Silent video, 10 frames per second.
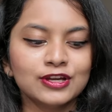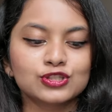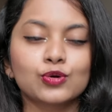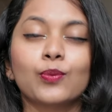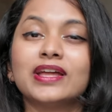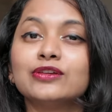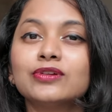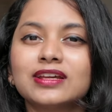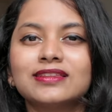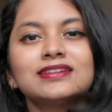So when you
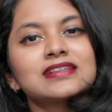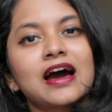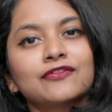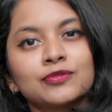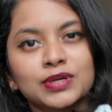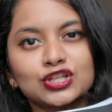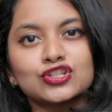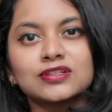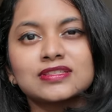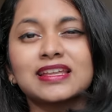read these
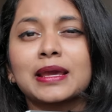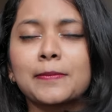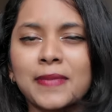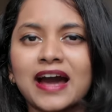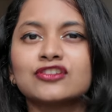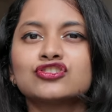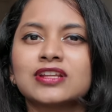affirmations and imagine